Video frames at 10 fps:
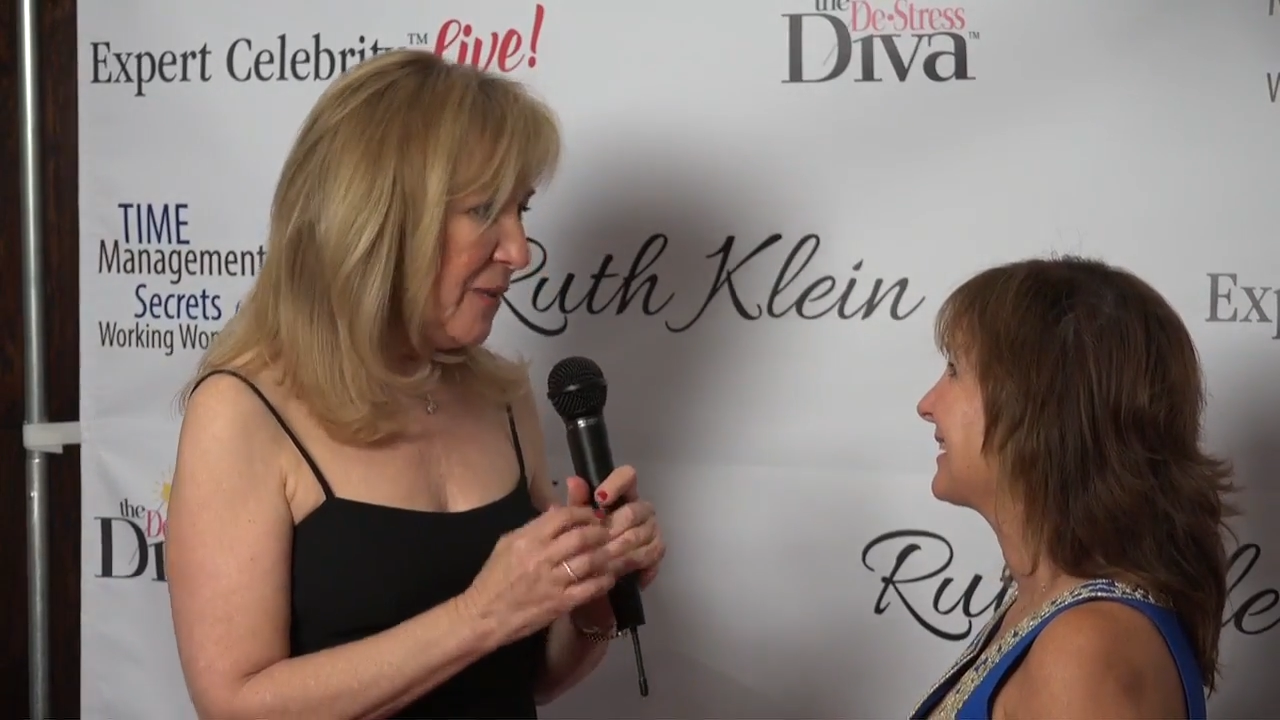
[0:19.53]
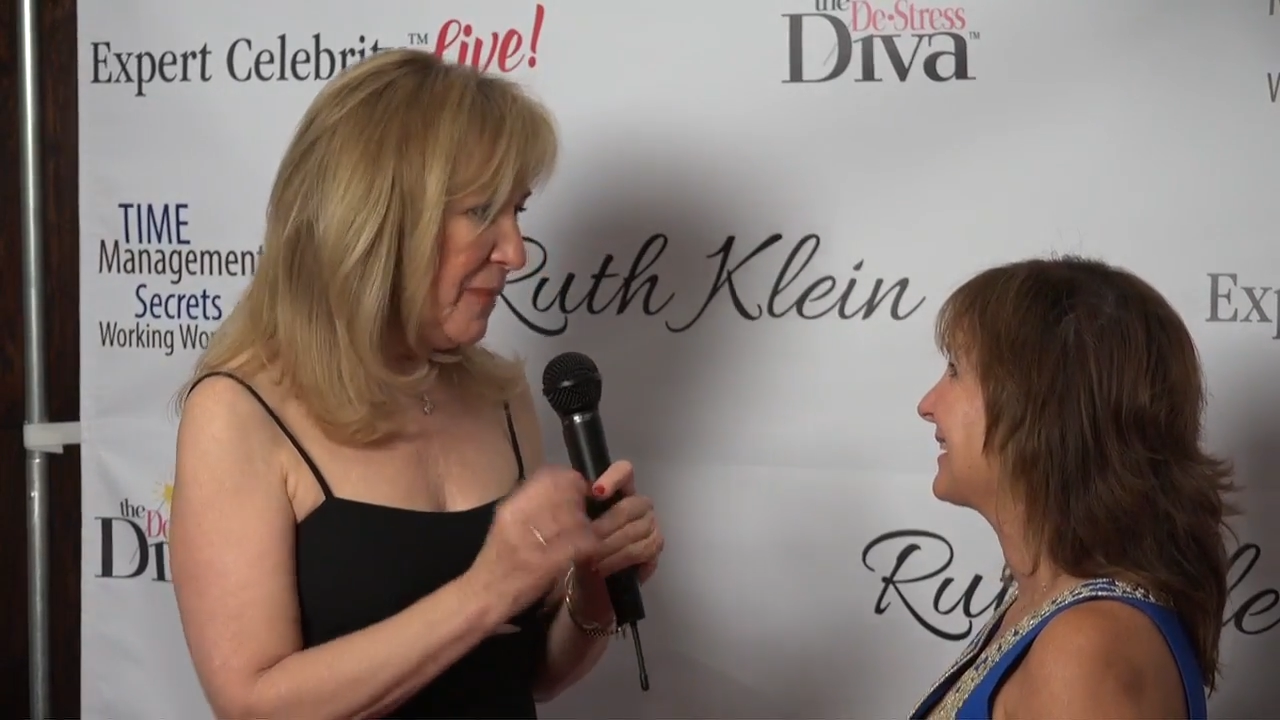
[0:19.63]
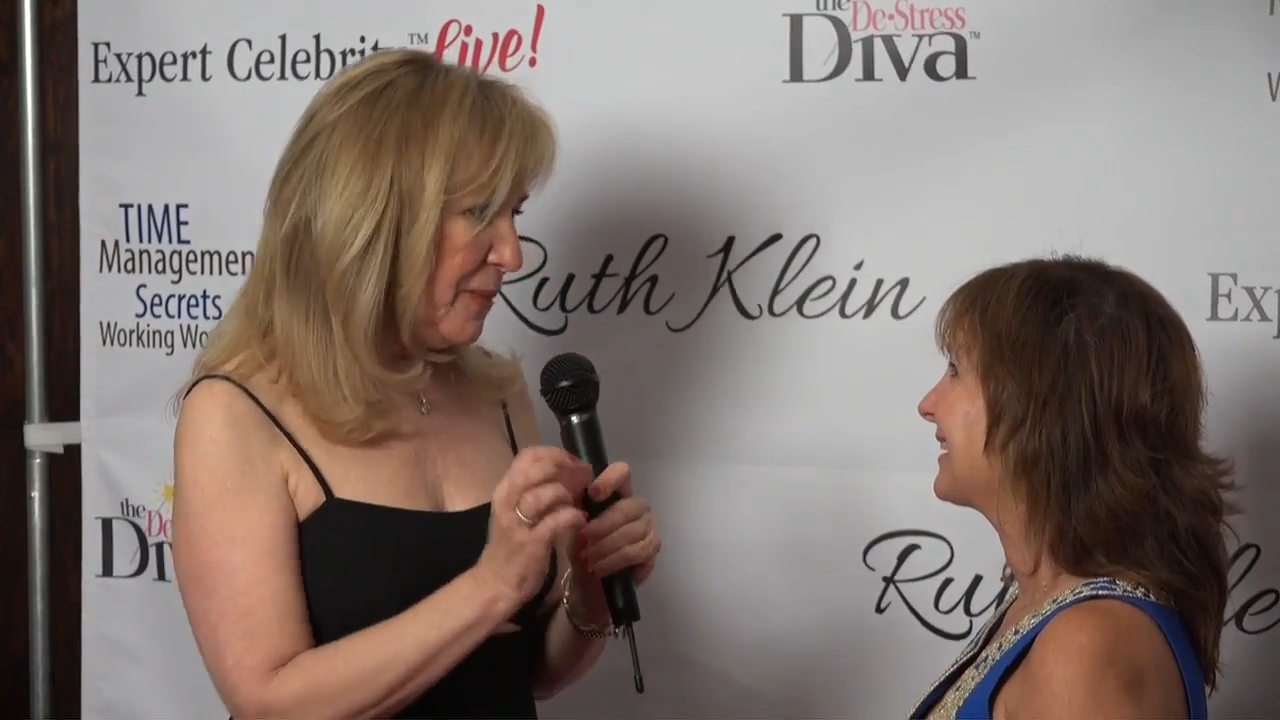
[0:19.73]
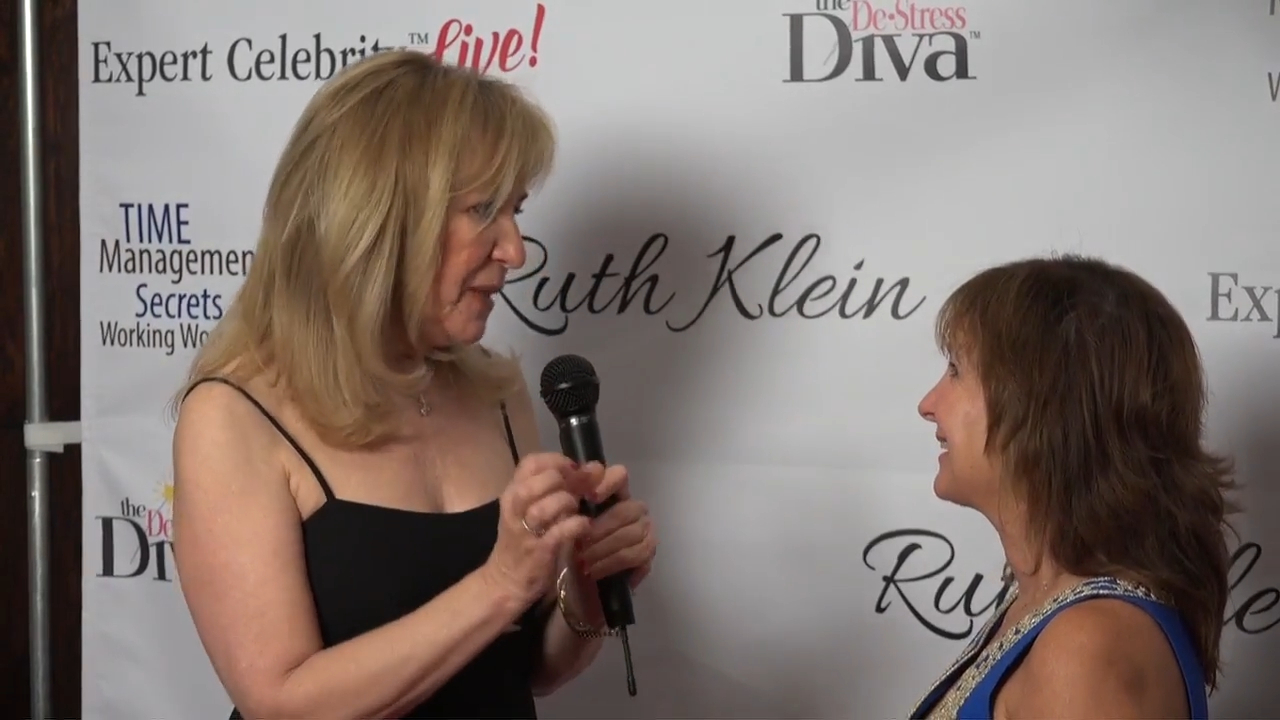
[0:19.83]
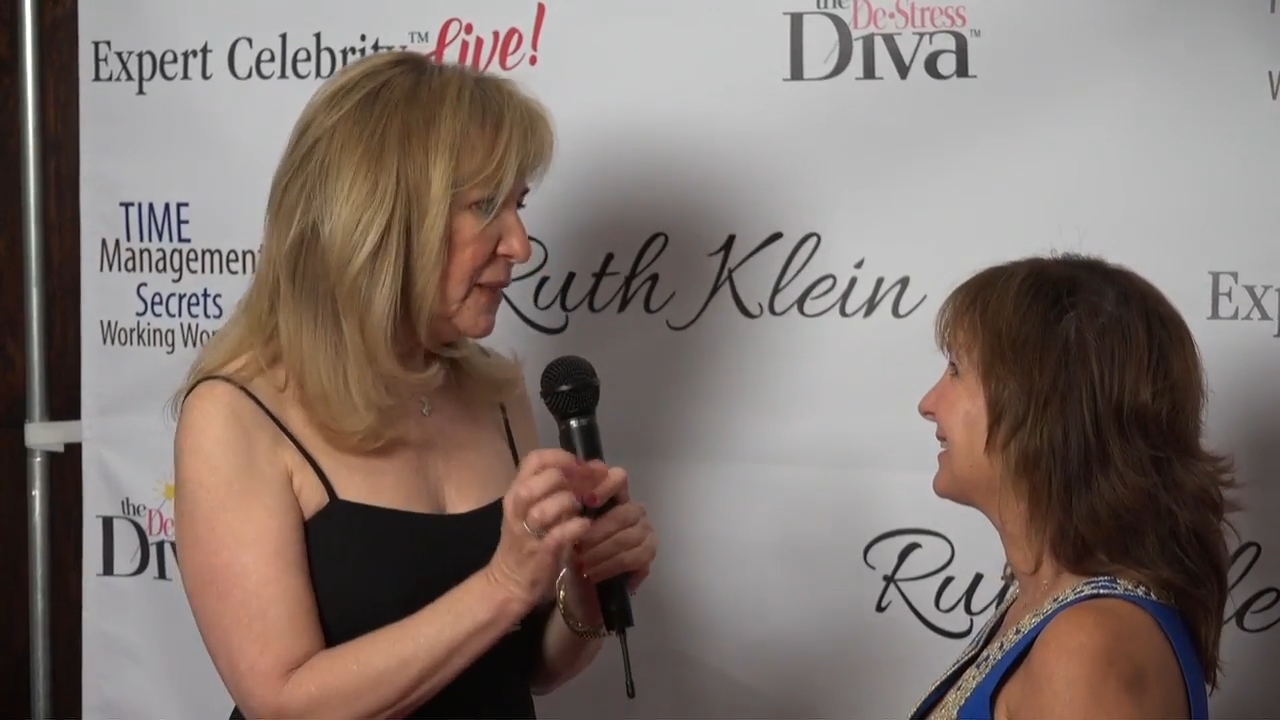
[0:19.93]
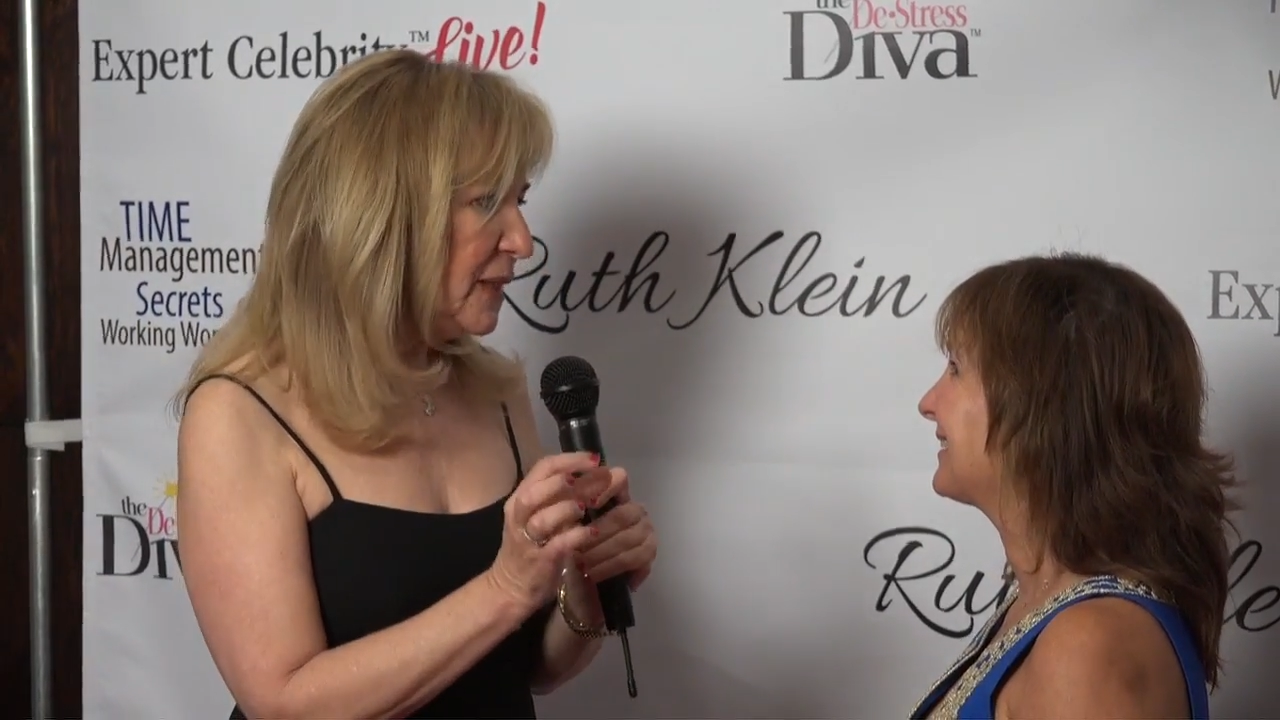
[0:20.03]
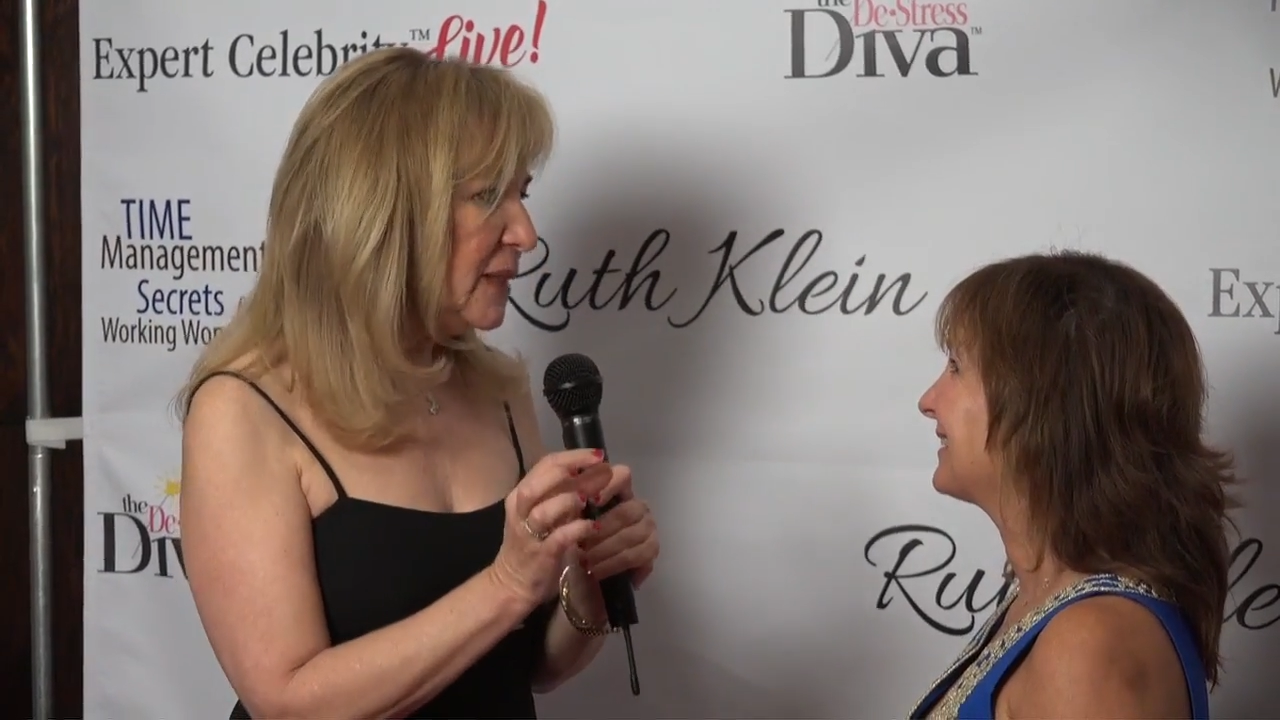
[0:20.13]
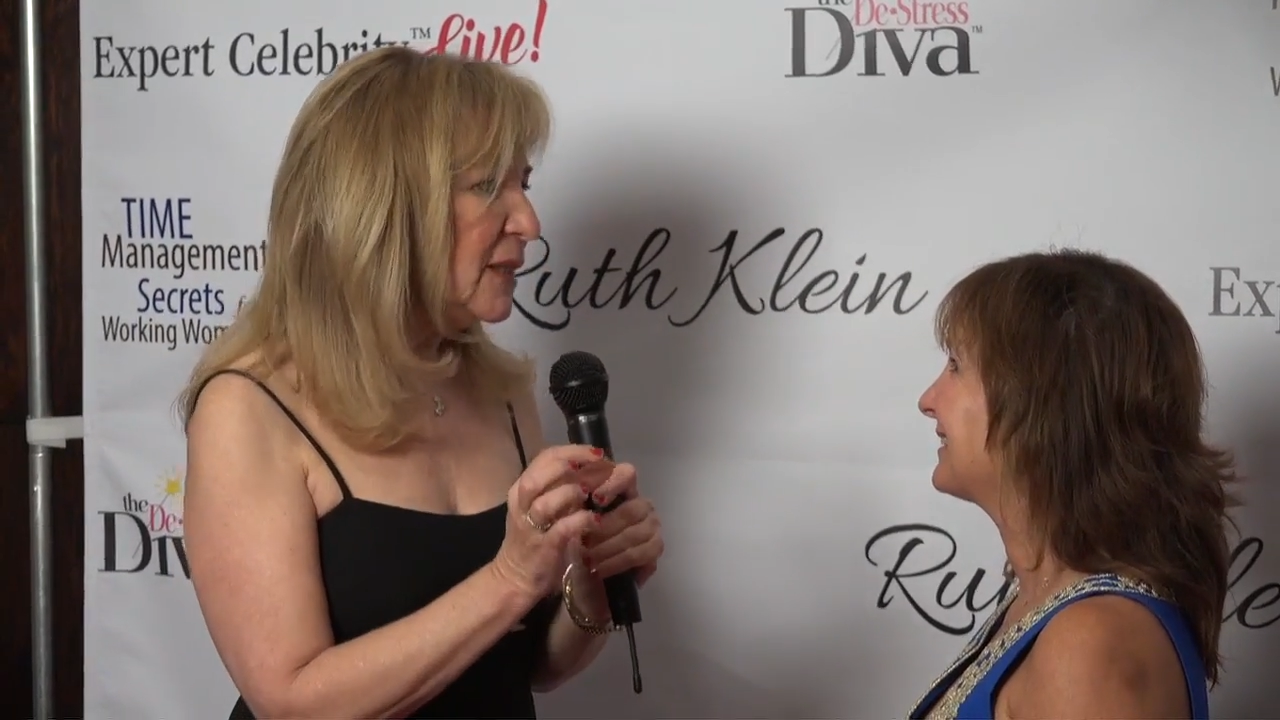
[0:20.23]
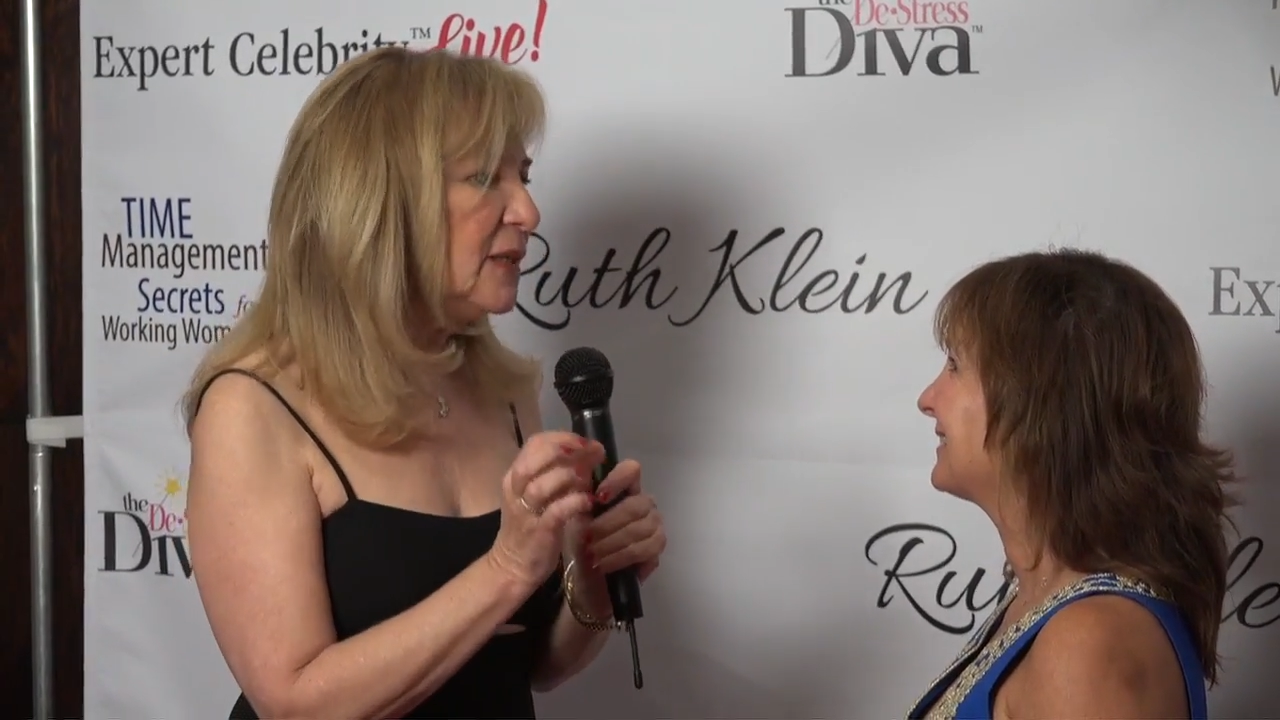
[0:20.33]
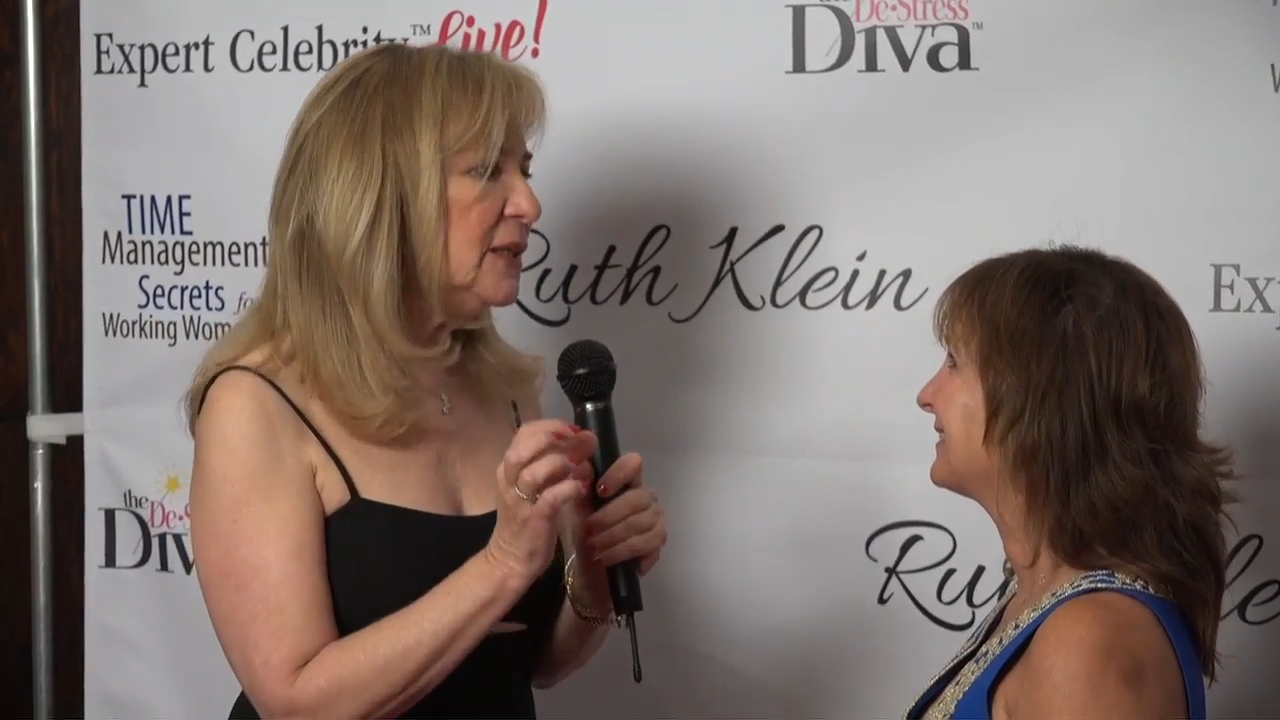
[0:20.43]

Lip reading: maybe a little